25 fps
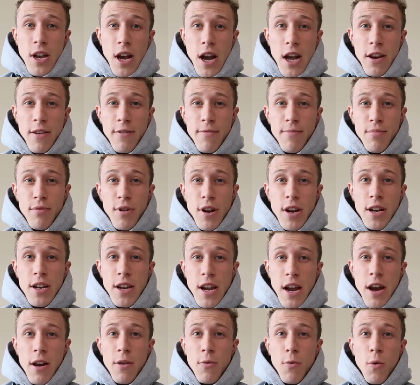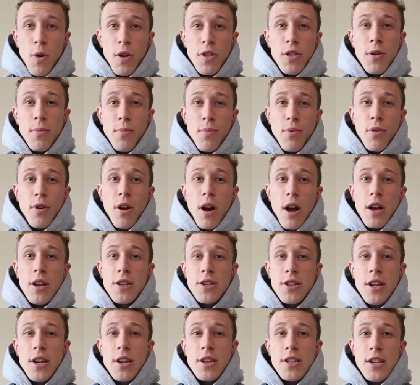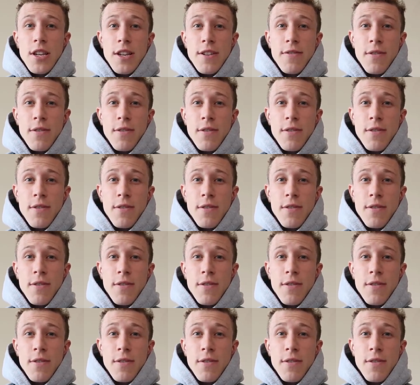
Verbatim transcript: kind of break down what the process